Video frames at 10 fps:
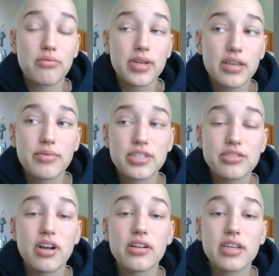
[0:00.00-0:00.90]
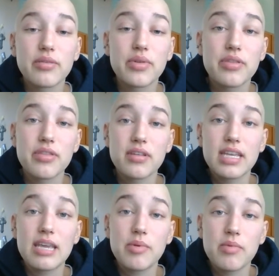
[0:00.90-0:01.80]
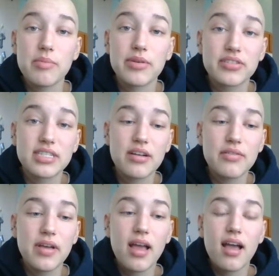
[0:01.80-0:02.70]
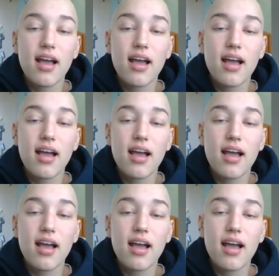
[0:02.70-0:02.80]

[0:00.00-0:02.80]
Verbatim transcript: really was struggling with keeping my pills down,